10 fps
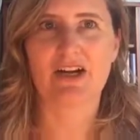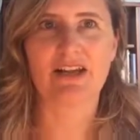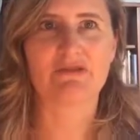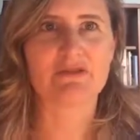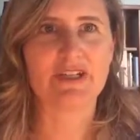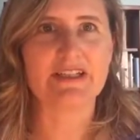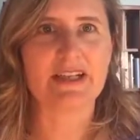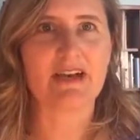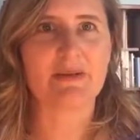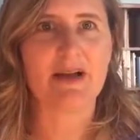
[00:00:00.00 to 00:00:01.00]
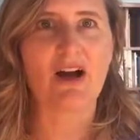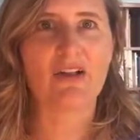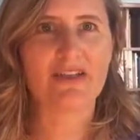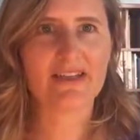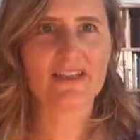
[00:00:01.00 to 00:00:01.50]
and freaked out about
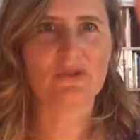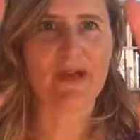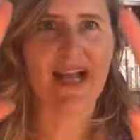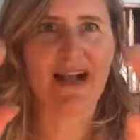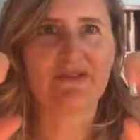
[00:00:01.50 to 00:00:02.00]
all the things you have